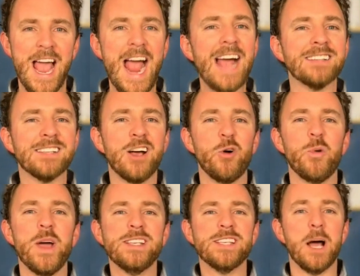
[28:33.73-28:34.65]
As
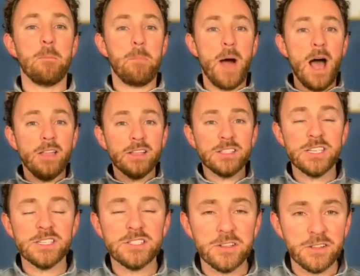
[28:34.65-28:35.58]
always,
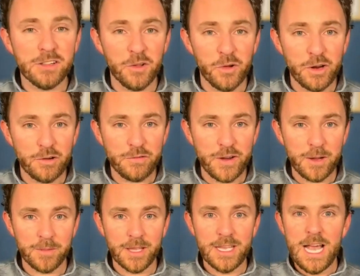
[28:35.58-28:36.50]
apologies to the lawyer
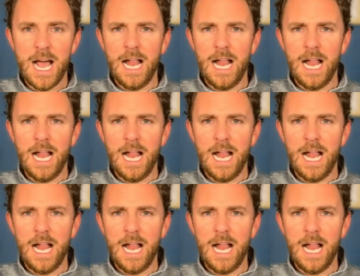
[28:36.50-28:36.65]
family.